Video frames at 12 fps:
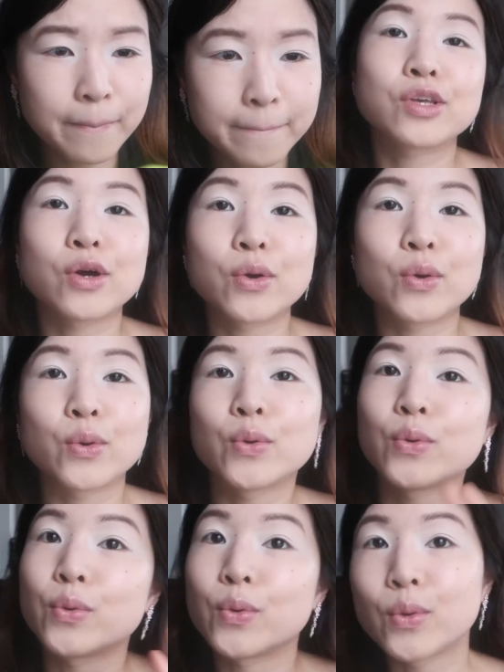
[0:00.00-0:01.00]

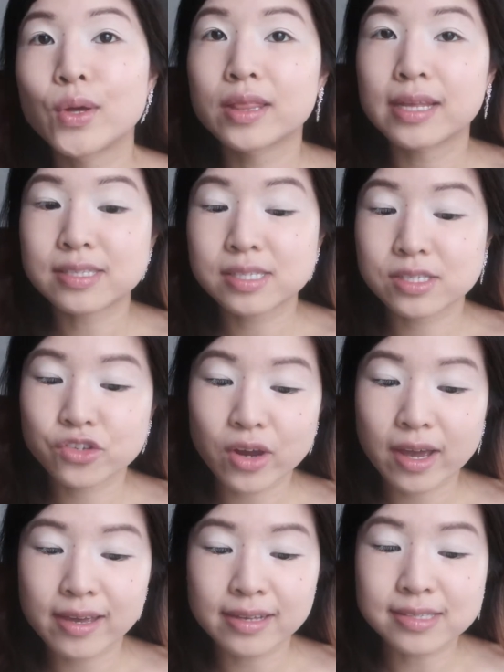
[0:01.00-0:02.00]
So let's
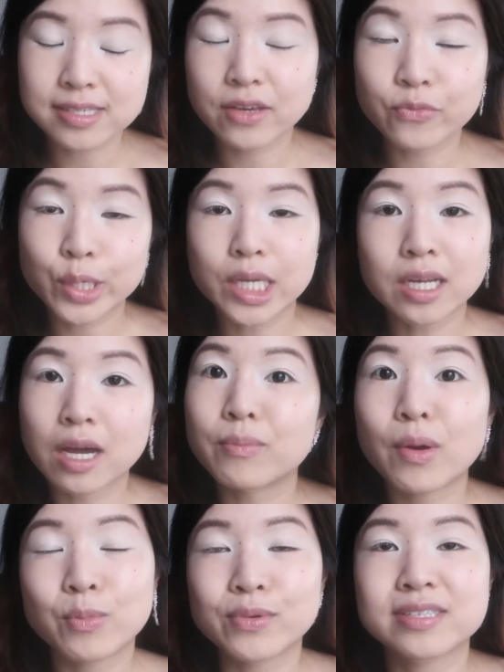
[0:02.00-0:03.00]
try and see if we can come
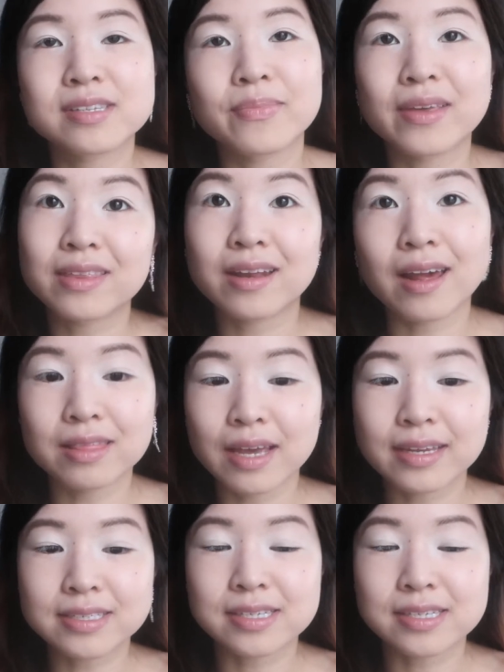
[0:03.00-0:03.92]
up with something that I like